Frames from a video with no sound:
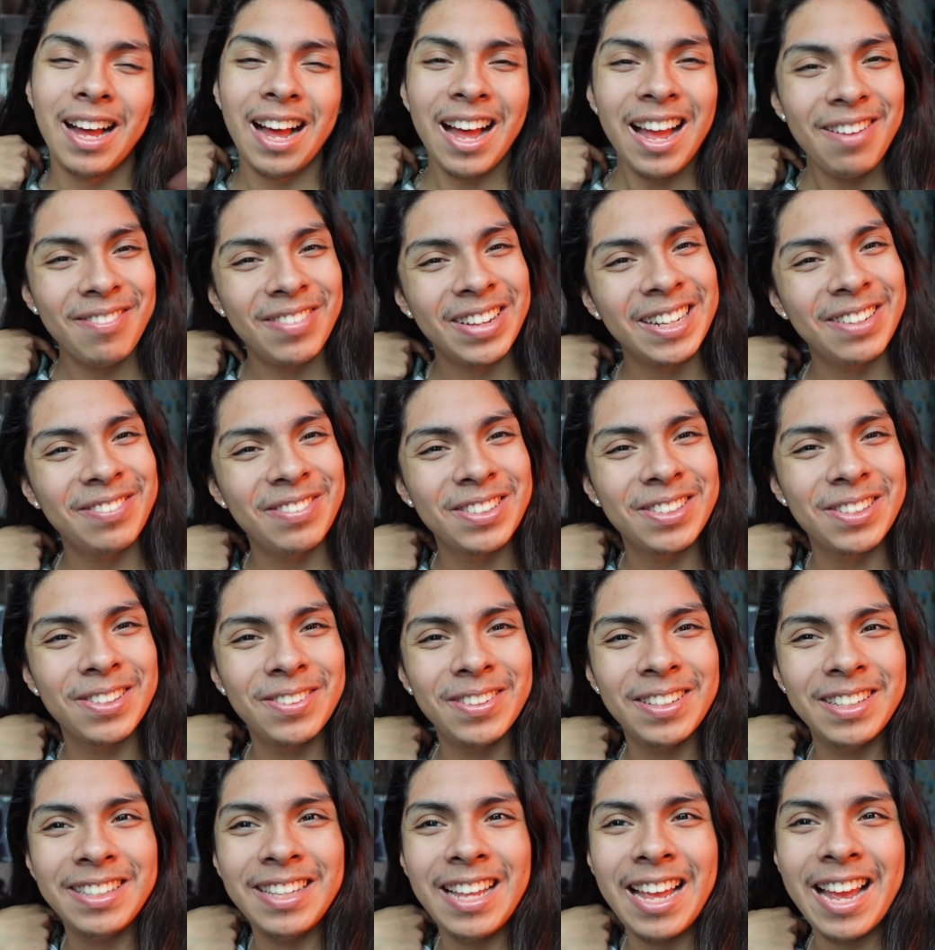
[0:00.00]
hi, my name is
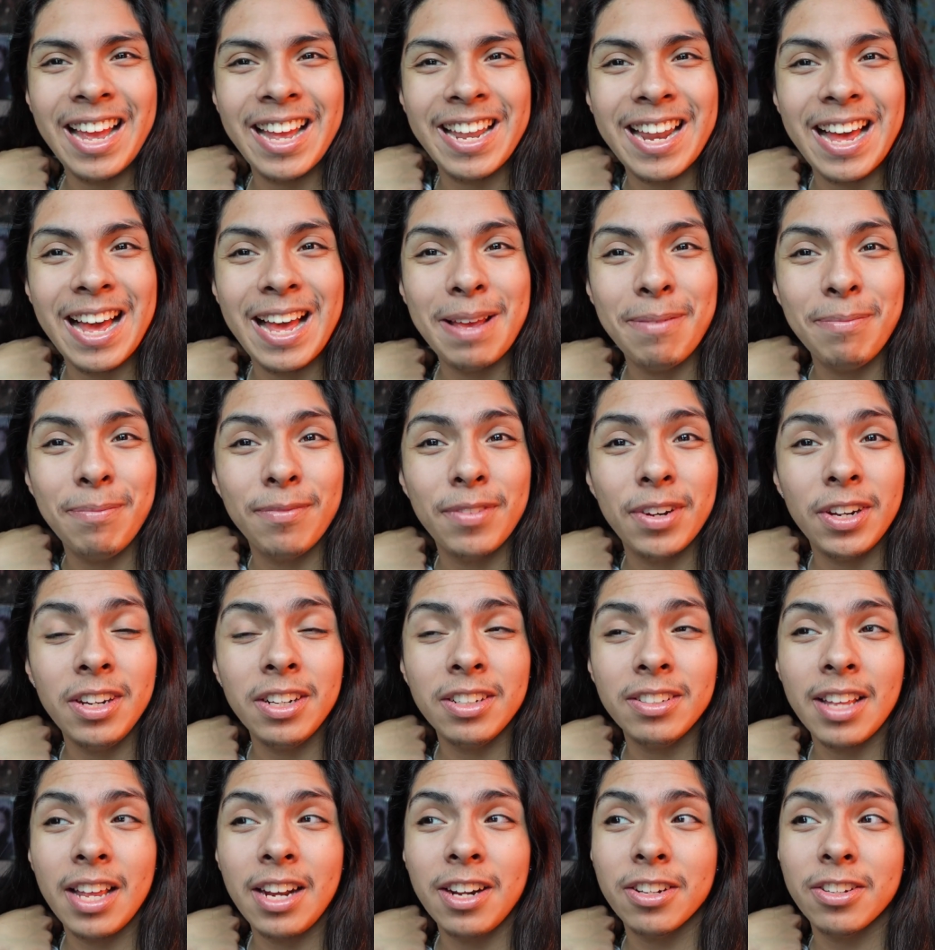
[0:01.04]
Luis and I'm very
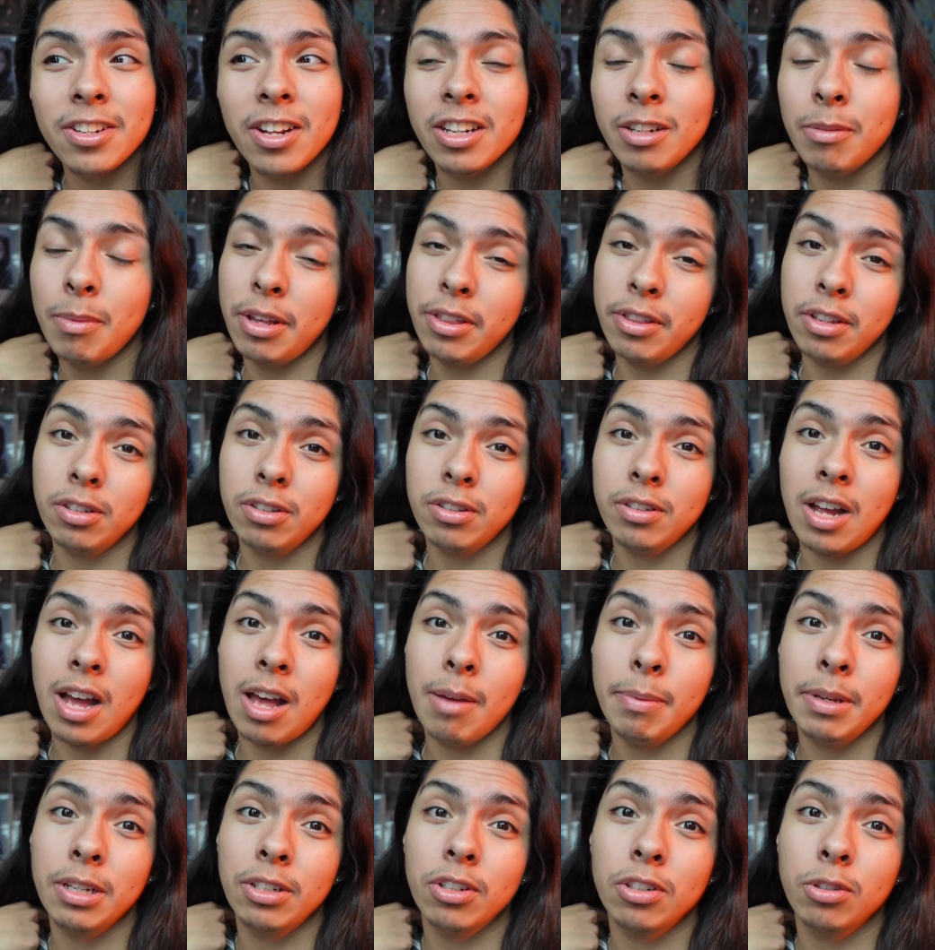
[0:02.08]
excited to talk about this
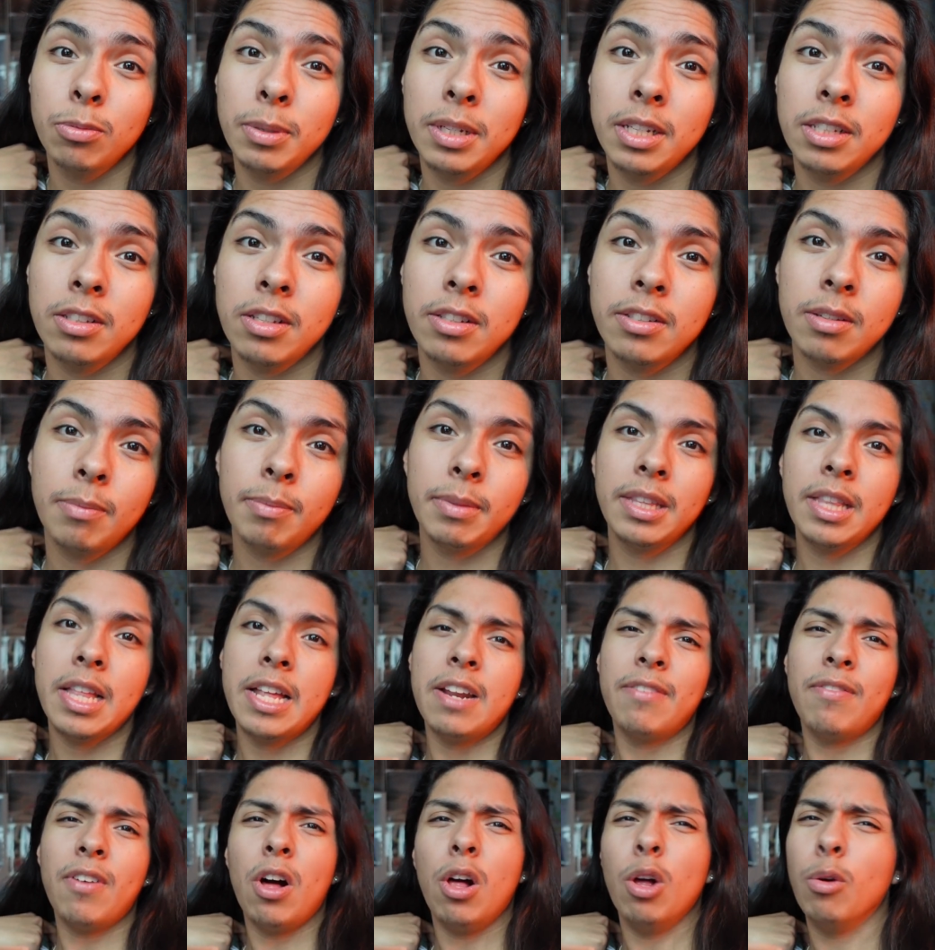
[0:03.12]
topic just because it's something
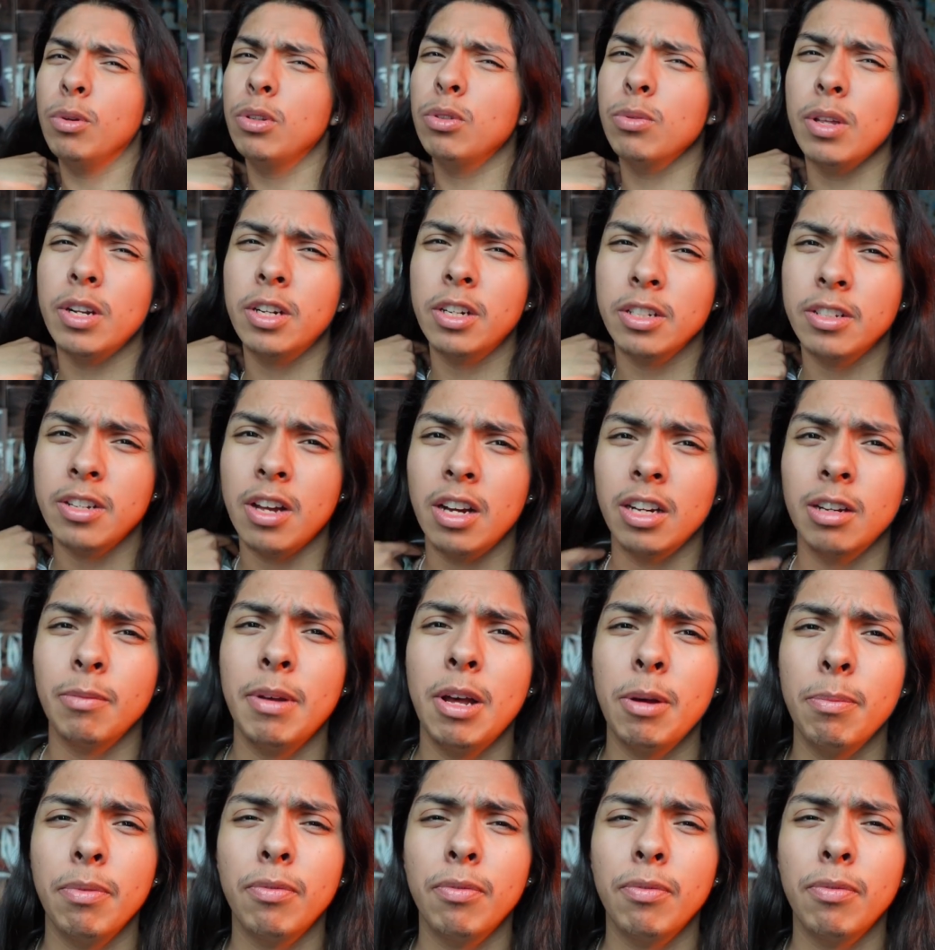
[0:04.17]
that I've always wanted to talk about